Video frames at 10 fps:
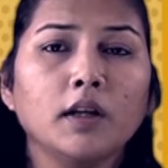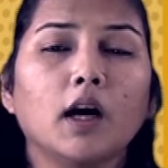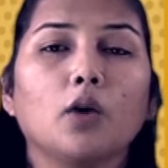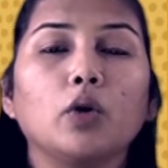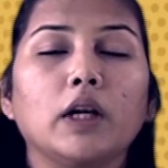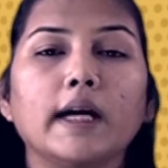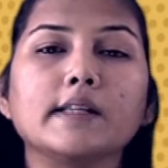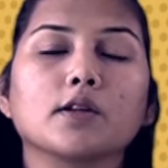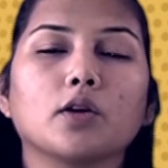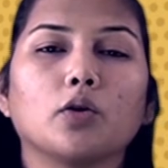Now
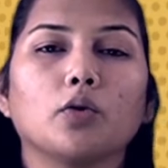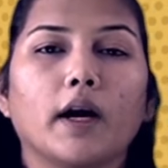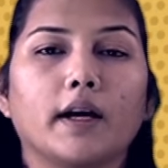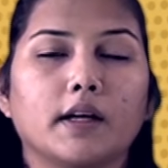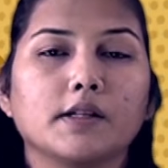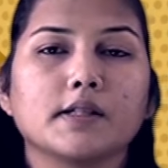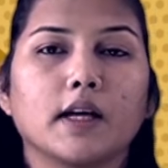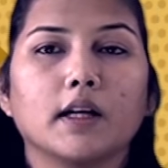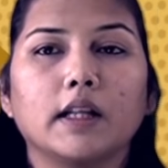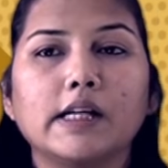let's go and
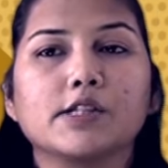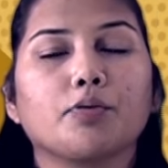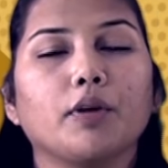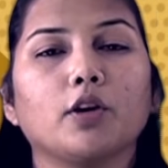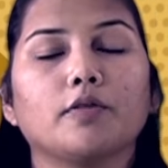understand these three